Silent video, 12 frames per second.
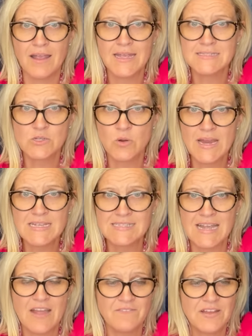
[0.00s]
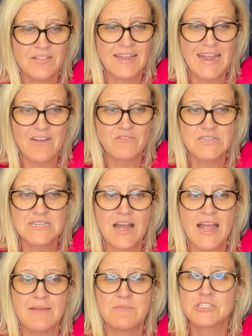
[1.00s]
It's crazy. I feel like every
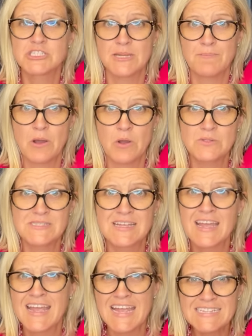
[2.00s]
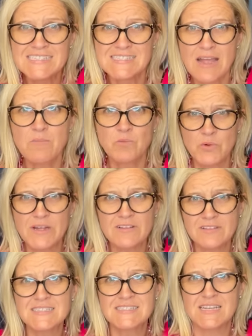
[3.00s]
time she posts, it's some
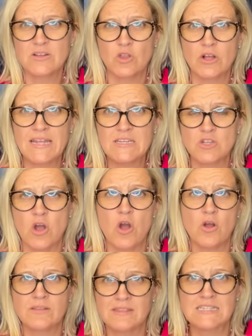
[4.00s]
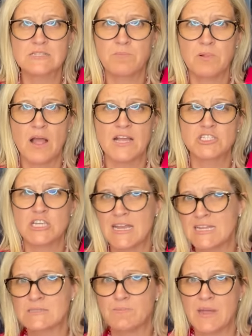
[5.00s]
realistic looking dog that's plush
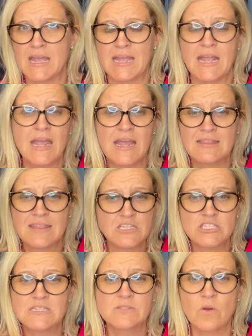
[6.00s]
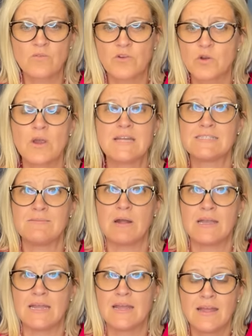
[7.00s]
and it's big that she sold for crazy
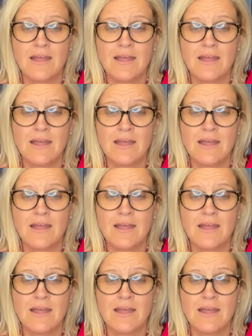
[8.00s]
money.